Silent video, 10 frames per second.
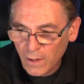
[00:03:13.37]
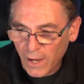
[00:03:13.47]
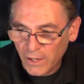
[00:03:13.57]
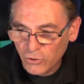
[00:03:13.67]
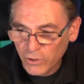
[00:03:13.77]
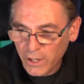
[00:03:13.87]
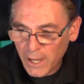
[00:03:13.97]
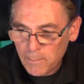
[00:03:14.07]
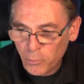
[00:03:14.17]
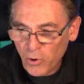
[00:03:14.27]
and you'll get
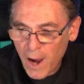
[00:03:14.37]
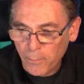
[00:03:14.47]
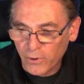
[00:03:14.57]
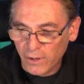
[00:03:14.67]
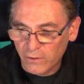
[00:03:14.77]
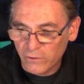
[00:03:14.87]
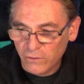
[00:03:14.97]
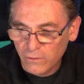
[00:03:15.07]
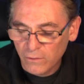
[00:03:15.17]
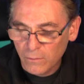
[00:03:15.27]
a properties
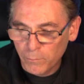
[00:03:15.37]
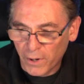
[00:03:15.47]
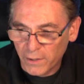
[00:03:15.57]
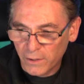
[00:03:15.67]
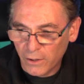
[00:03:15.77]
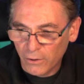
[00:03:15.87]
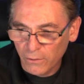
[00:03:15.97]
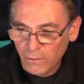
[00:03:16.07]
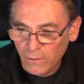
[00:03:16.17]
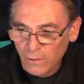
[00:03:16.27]
button here.
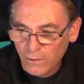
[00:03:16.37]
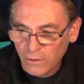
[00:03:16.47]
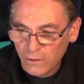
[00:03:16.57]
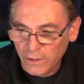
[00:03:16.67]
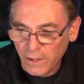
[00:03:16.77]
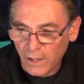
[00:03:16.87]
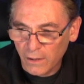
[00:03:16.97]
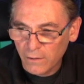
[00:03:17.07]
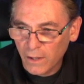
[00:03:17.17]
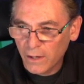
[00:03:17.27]
Click
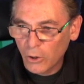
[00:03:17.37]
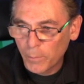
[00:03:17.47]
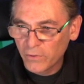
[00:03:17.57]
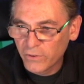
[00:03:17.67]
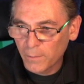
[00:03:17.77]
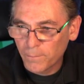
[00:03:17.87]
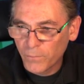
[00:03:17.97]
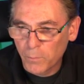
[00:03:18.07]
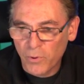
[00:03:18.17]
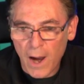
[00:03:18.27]
it and it opens up
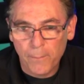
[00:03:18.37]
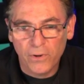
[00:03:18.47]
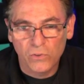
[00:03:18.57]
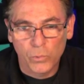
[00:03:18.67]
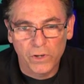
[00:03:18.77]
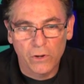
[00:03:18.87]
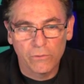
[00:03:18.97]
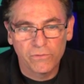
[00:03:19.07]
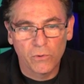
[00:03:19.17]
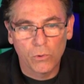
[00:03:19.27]
the properties window
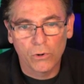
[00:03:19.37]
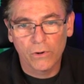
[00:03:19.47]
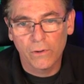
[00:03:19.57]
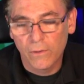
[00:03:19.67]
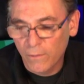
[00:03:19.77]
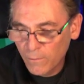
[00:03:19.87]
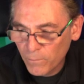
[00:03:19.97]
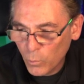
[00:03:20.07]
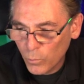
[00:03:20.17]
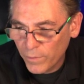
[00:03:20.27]
for
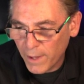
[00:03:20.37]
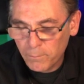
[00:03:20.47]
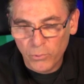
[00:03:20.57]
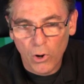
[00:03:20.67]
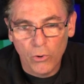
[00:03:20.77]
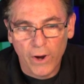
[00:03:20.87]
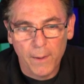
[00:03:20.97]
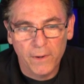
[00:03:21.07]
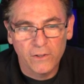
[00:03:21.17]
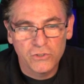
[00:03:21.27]
that
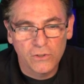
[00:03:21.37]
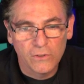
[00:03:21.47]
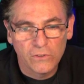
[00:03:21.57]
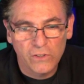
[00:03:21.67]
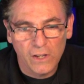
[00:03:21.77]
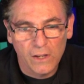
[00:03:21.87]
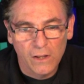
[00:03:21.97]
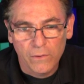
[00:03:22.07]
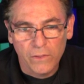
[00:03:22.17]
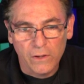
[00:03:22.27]
program. And as you can see,
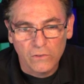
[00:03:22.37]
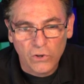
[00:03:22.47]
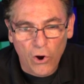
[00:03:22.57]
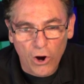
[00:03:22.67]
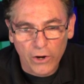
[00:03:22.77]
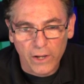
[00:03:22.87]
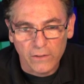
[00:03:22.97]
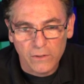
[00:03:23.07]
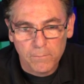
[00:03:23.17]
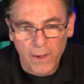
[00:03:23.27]
the
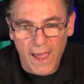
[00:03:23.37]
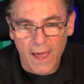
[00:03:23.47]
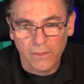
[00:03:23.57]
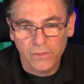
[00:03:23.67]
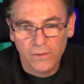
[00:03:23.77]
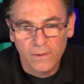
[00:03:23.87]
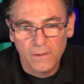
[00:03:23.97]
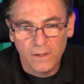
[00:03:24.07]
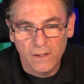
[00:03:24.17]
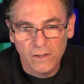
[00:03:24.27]
target path
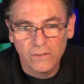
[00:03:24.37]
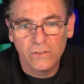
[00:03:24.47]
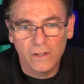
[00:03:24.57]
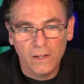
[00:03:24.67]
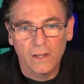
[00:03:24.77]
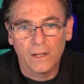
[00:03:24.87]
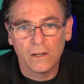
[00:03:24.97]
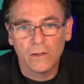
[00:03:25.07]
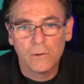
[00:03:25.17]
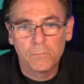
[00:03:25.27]
is
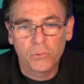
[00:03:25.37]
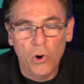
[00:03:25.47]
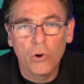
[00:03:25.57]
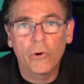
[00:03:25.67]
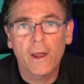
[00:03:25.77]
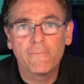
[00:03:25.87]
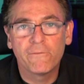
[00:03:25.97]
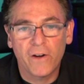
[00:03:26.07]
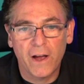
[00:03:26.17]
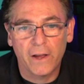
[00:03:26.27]
in program
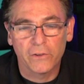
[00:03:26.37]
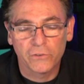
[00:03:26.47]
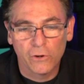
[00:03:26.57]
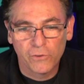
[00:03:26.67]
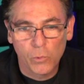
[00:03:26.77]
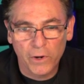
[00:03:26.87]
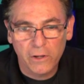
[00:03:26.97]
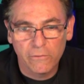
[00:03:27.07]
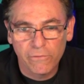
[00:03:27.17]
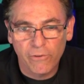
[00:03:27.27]
file. So if you want to
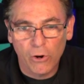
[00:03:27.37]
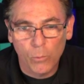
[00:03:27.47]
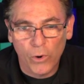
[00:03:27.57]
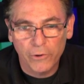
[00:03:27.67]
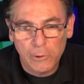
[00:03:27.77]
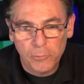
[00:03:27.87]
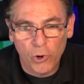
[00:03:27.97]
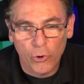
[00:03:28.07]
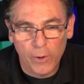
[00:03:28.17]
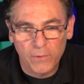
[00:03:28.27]
confirm where your
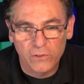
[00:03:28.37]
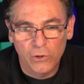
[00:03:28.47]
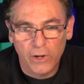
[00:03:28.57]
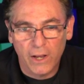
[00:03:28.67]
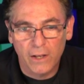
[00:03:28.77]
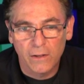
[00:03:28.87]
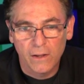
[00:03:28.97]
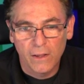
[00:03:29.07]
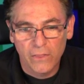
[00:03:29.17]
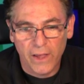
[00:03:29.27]
program is located,
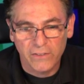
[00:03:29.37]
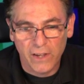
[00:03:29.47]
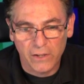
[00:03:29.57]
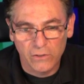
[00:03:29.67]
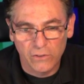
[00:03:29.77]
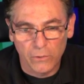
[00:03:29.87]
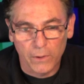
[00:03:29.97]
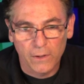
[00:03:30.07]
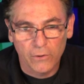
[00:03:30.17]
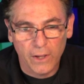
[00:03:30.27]
that's how you do
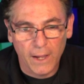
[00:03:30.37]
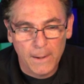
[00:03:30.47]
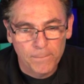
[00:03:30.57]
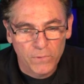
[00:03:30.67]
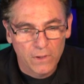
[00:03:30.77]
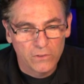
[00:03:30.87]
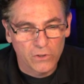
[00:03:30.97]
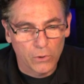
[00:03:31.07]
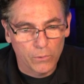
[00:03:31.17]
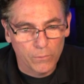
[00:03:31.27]
it. Okay.
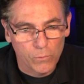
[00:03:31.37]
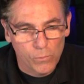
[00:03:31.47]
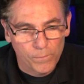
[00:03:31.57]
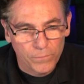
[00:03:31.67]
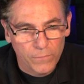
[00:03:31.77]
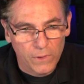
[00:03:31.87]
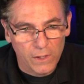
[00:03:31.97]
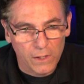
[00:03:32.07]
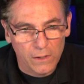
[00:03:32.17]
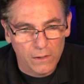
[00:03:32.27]
So
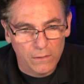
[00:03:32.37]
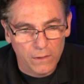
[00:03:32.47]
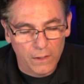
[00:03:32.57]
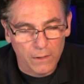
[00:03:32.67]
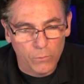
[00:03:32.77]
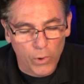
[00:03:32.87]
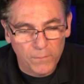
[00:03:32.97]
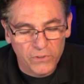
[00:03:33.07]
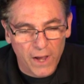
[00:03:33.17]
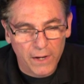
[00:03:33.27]
the uh,
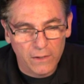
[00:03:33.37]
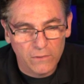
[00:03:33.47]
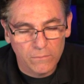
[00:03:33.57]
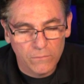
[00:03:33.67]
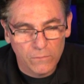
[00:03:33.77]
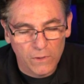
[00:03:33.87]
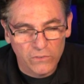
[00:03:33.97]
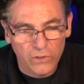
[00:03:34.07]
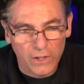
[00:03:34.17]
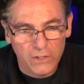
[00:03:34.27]
WebSocket
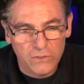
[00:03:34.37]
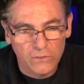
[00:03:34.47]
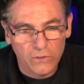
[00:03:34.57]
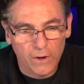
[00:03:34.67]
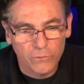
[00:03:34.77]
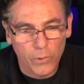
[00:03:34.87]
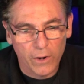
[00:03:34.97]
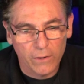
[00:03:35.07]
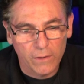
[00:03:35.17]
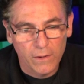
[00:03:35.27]
installation
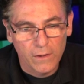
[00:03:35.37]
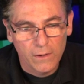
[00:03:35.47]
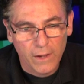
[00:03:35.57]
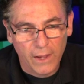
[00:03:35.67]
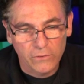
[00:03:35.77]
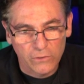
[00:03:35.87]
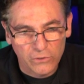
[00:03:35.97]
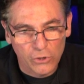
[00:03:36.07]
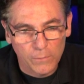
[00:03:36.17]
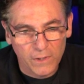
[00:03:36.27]
software has
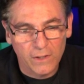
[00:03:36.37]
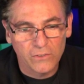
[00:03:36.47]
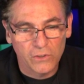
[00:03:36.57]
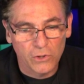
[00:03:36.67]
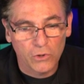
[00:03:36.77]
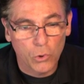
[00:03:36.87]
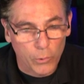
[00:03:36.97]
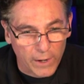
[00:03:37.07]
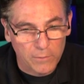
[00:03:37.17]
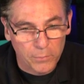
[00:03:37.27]
assumed it is in the
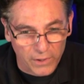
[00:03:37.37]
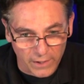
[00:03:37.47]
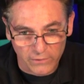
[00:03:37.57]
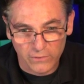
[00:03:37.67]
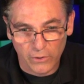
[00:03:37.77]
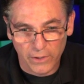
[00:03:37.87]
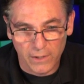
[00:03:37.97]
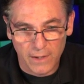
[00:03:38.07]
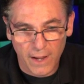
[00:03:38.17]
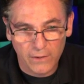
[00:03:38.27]
correct place. So I'll
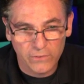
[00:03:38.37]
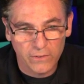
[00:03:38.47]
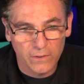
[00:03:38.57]
hit next.